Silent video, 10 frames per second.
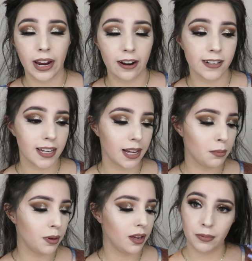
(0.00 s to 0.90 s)
hair
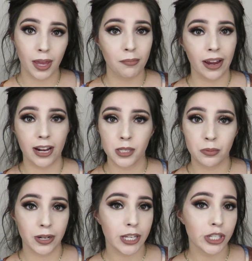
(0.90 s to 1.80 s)
type. For me, my hair is
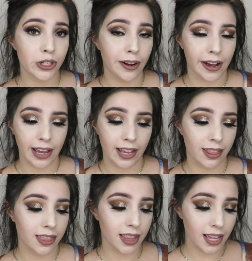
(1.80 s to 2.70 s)
pretty dry
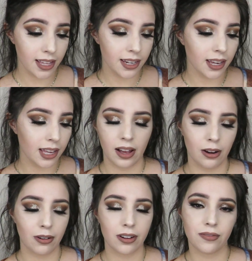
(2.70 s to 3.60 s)
and thin.
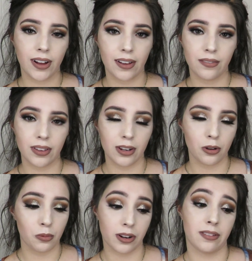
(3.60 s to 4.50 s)
Around 5,
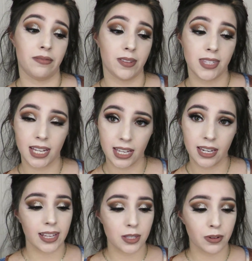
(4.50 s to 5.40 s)
no more than 15
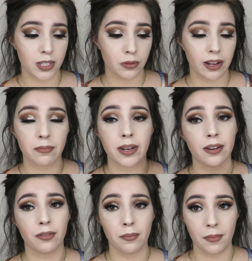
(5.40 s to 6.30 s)
is what's
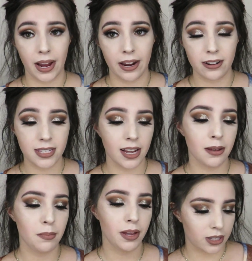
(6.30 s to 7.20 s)
recommended for my hair
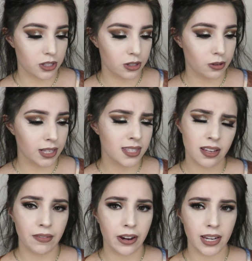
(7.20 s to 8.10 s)
type. So it's
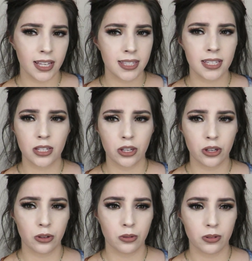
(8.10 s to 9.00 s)
very easy to
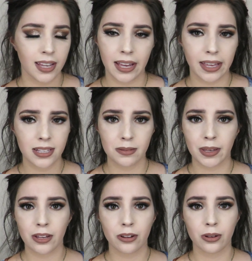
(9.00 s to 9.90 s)
use. It gives
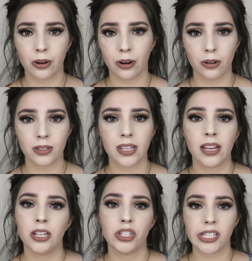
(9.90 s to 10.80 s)
me good curls,
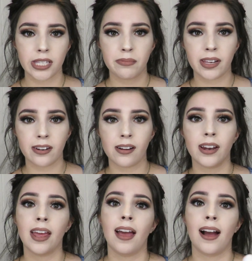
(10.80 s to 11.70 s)
just depending
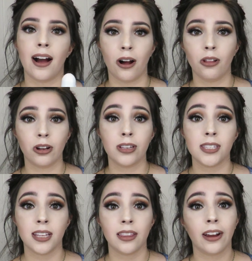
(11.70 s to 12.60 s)
on how long you
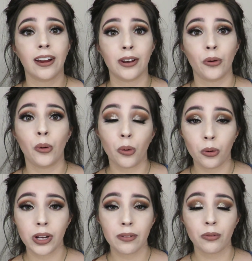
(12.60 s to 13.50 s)
sit there and
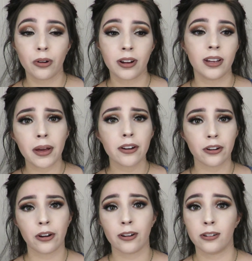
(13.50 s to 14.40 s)
hold it for, the better
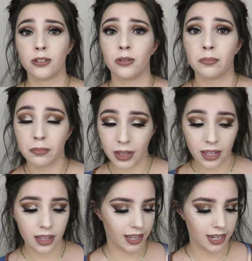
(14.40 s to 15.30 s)
your curls will
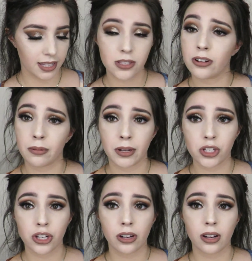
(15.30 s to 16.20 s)
be. I can insert a
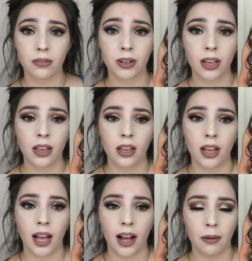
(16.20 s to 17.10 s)
picture of
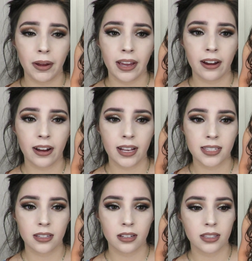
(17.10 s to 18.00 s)
how my hair
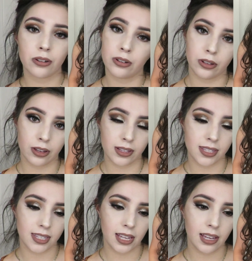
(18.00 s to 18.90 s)
has looked so you can
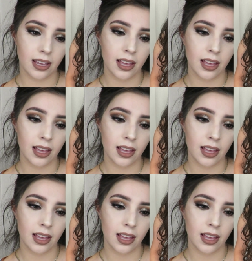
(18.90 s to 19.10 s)
see